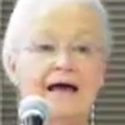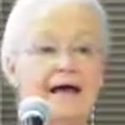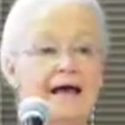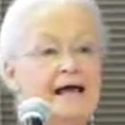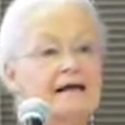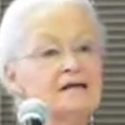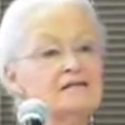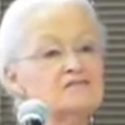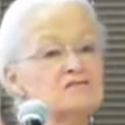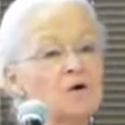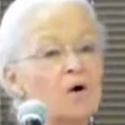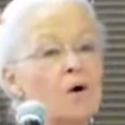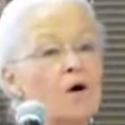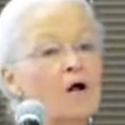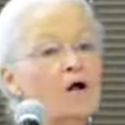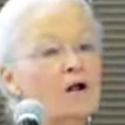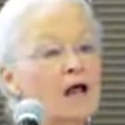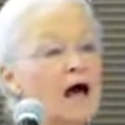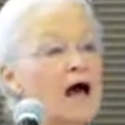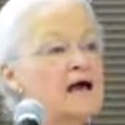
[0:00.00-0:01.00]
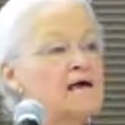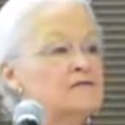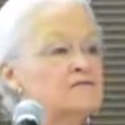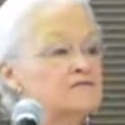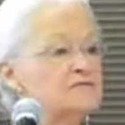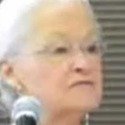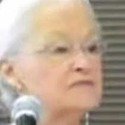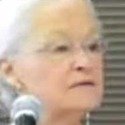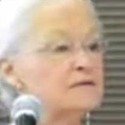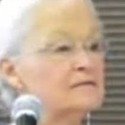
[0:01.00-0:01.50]
And it's all
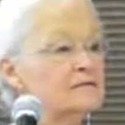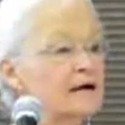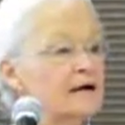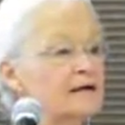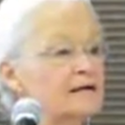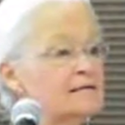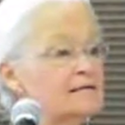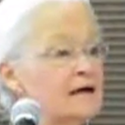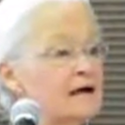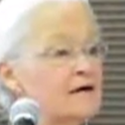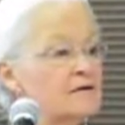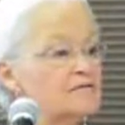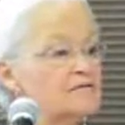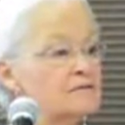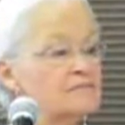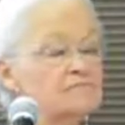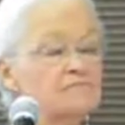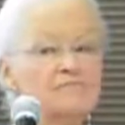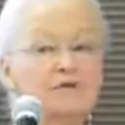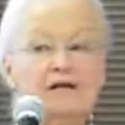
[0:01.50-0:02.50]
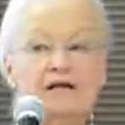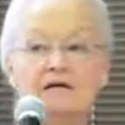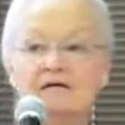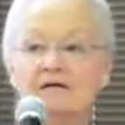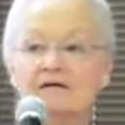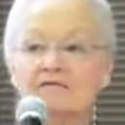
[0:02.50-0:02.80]
ice, 9,000 feet